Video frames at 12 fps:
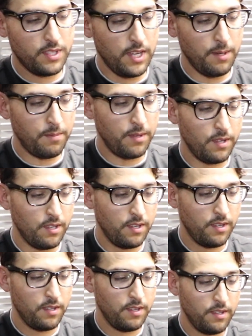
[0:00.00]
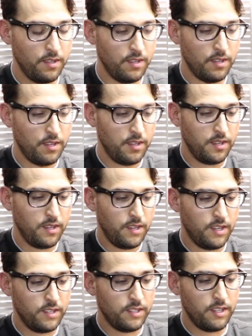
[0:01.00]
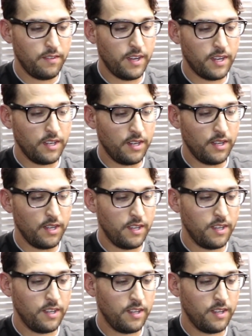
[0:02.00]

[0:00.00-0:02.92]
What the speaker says: tape and see if I could